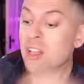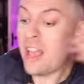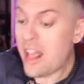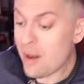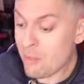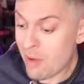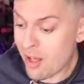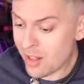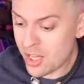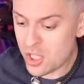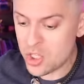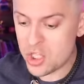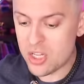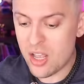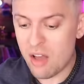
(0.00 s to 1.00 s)
the
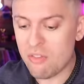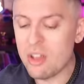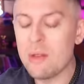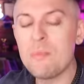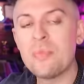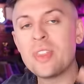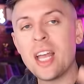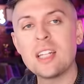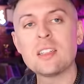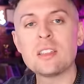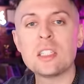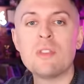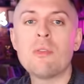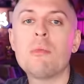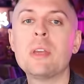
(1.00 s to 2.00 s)
etymology of it. That
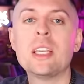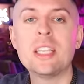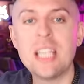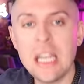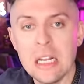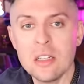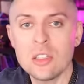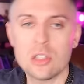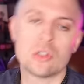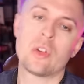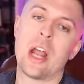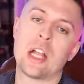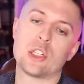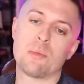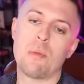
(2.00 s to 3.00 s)
doesn't even begin to
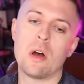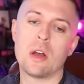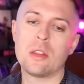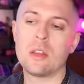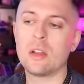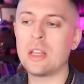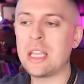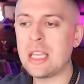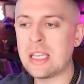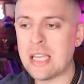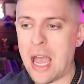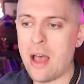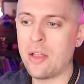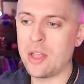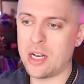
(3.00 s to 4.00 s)
scratch upon the
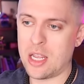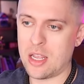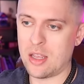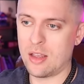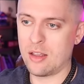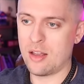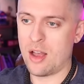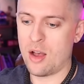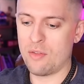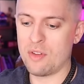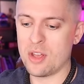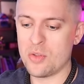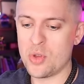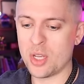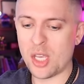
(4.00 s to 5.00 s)
legality of
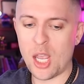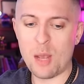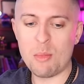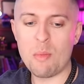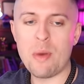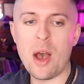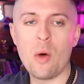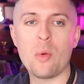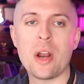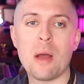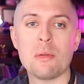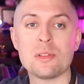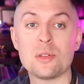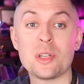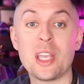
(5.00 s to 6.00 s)
it that came about when I
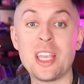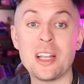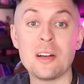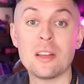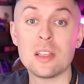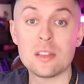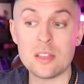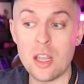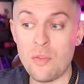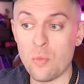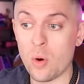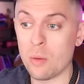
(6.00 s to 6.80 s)
was looking into the safe